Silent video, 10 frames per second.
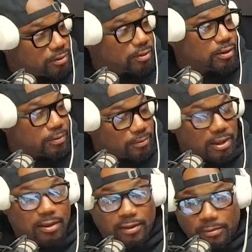you know,
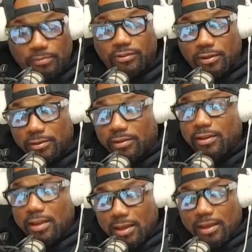that he was good.
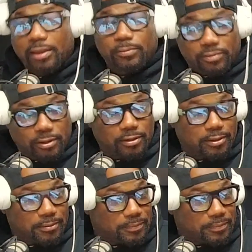He was good.